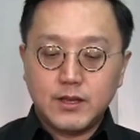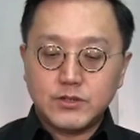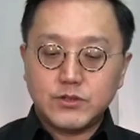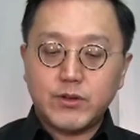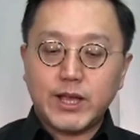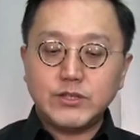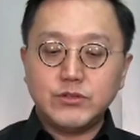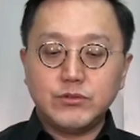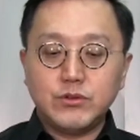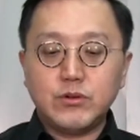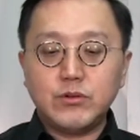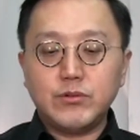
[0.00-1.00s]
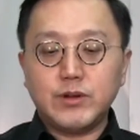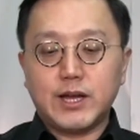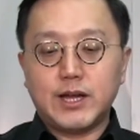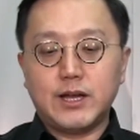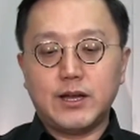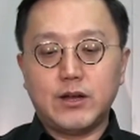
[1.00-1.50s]
So as you know,
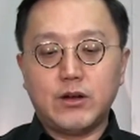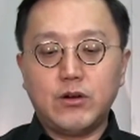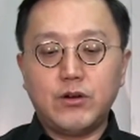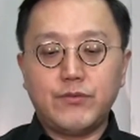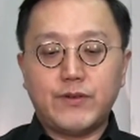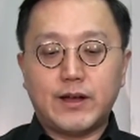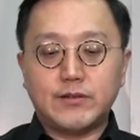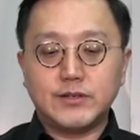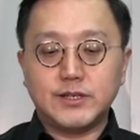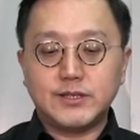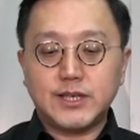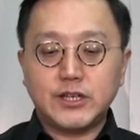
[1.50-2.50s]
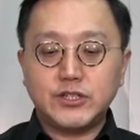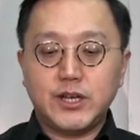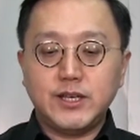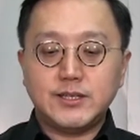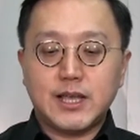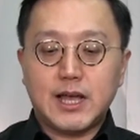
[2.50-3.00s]
all of our
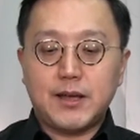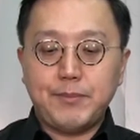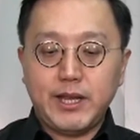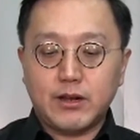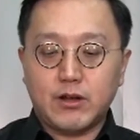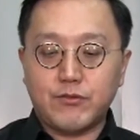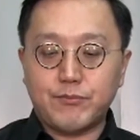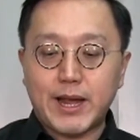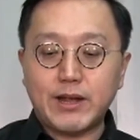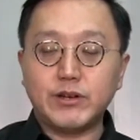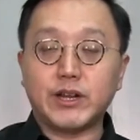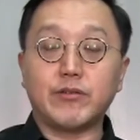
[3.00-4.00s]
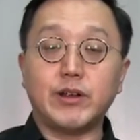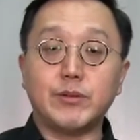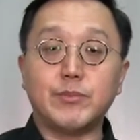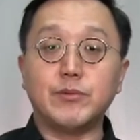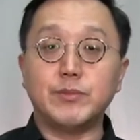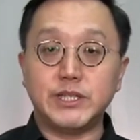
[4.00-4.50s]
sachets are made of
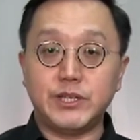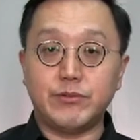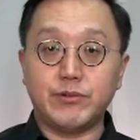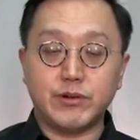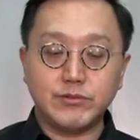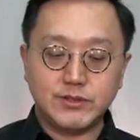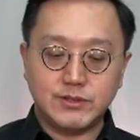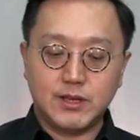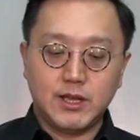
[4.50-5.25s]
biodegradable materials